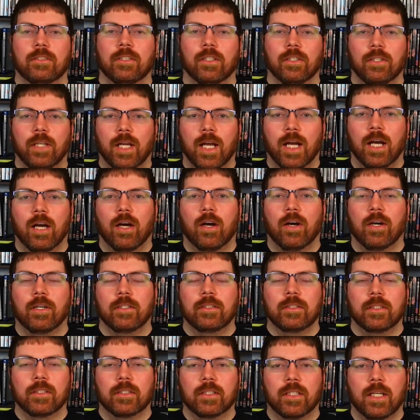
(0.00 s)
So yeah,
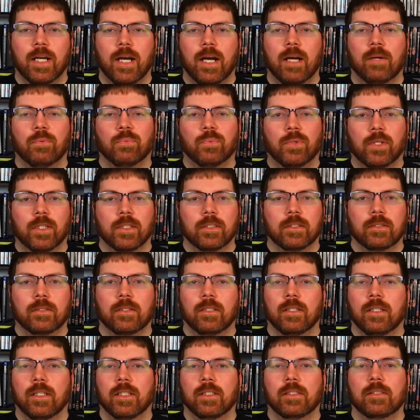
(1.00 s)
Art the Clown was
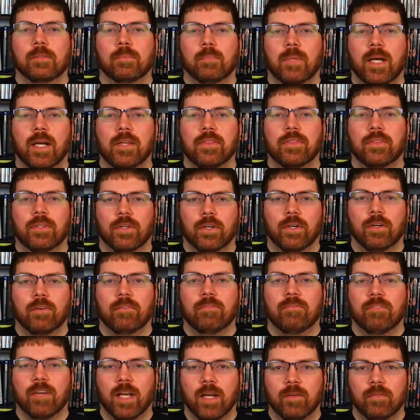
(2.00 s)
is my
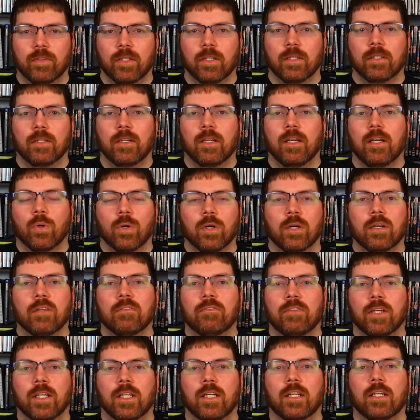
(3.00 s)
third favorite horror
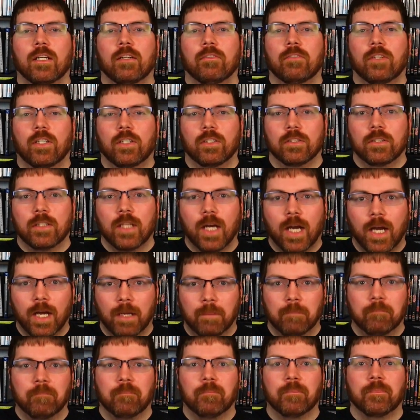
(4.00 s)
villain of all
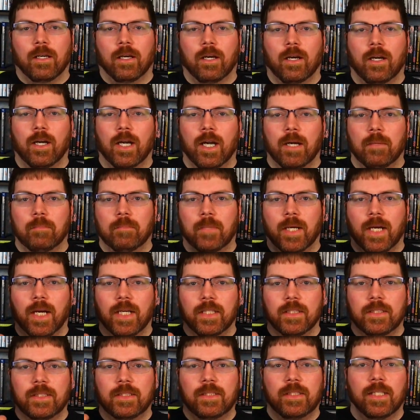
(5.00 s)
time. All right,
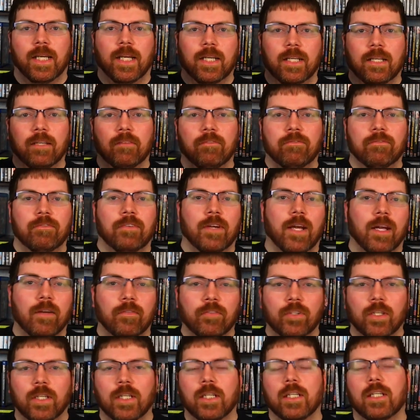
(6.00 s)
my second
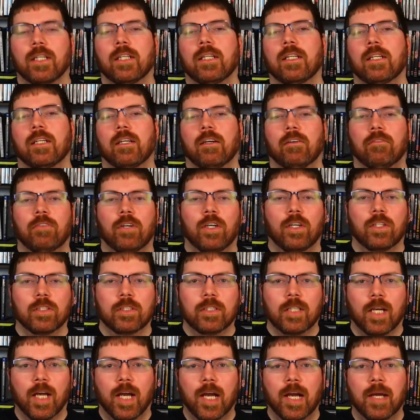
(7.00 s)
favorite of all
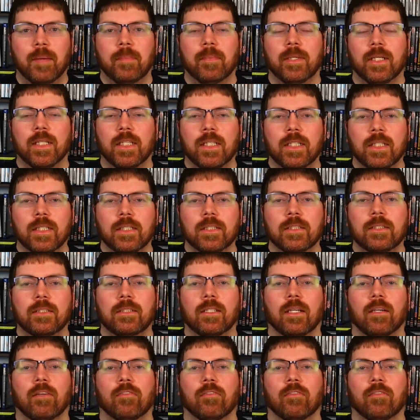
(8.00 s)
time is